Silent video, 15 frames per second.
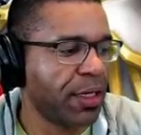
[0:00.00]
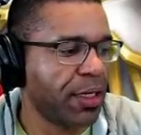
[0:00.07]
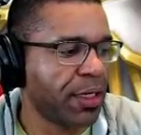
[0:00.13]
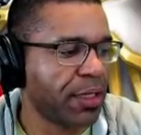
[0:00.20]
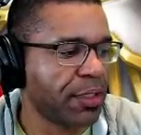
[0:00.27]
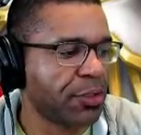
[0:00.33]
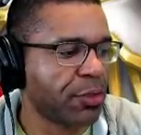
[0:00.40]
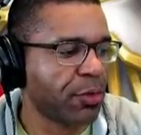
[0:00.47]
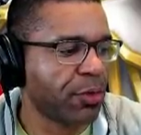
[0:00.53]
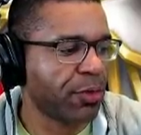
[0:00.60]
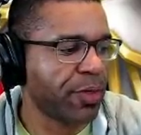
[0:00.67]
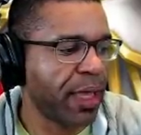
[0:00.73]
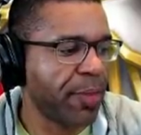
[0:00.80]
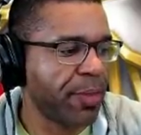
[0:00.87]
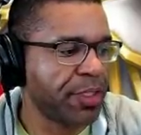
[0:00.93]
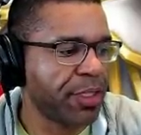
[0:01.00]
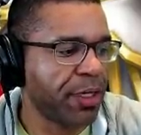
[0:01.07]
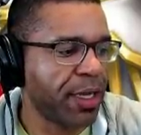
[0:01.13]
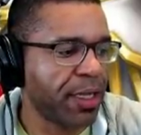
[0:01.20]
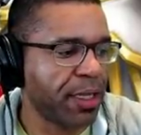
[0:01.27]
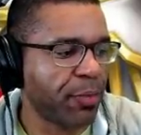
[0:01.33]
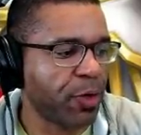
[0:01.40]
uh, control their damage
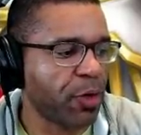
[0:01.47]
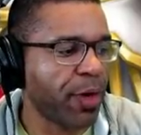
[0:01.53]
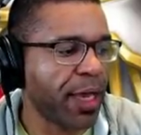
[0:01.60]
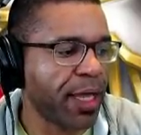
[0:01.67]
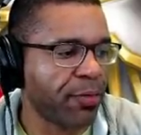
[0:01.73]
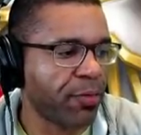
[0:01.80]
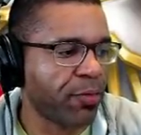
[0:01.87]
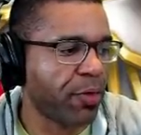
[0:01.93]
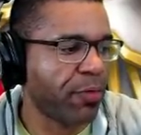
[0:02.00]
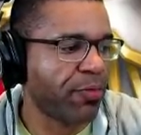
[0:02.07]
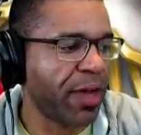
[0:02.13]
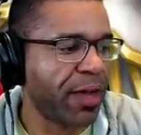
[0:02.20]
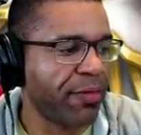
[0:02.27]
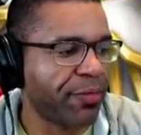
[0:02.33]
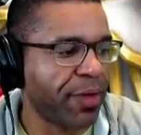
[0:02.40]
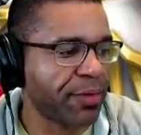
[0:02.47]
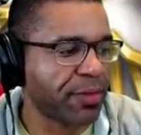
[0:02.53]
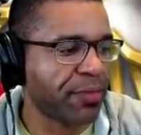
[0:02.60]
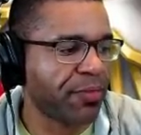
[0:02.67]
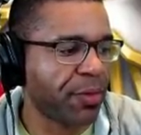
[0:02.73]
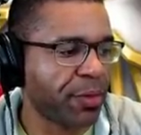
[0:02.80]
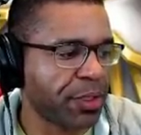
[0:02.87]
here, and then we'll go ahead and
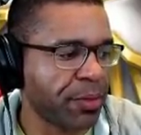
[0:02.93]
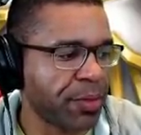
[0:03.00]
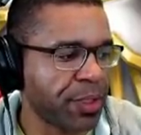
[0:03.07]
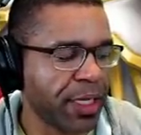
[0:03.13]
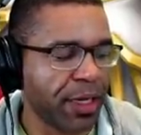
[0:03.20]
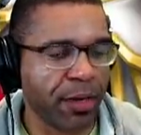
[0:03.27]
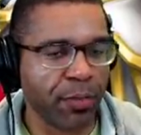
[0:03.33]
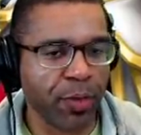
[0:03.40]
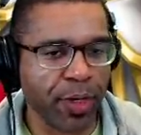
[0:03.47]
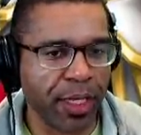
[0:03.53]
have some fun with Shimitae here,